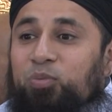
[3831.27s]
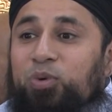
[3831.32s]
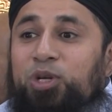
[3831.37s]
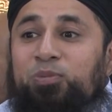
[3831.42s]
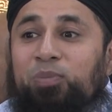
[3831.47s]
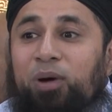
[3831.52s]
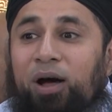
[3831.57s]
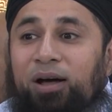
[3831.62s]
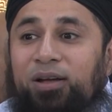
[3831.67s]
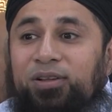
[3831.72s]

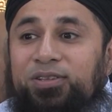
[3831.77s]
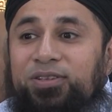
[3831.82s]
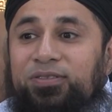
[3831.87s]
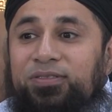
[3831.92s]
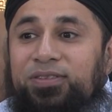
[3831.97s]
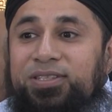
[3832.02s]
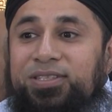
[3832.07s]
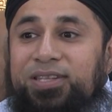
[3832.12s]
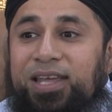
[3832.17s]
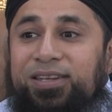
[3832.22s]
Which part
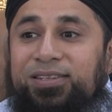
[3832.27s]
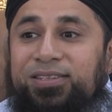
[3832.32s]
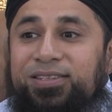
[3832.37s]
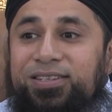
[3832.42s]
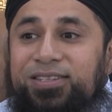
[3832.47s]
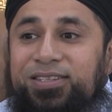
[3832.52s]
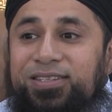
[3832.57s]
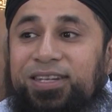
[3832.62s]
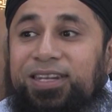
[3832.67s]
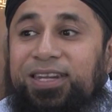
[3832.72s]
of the
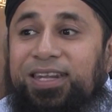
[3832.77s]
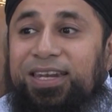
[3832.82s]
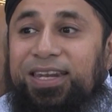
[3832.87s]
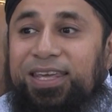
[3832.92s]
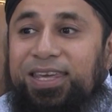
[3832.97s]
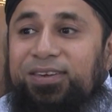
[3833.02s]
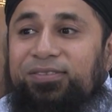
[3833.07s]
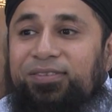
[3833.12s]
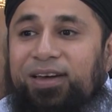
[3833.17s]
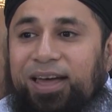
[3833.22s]
sentence did he
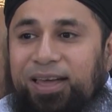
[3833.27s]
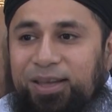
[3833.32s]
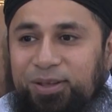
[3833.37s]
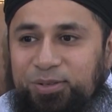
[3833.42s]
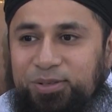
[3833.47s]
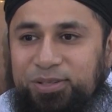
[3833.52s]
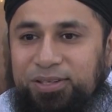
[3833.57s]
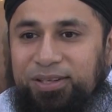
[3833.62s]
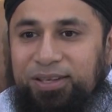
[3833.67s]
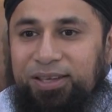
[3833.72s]
leave
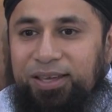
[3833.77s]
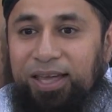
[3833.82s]
out?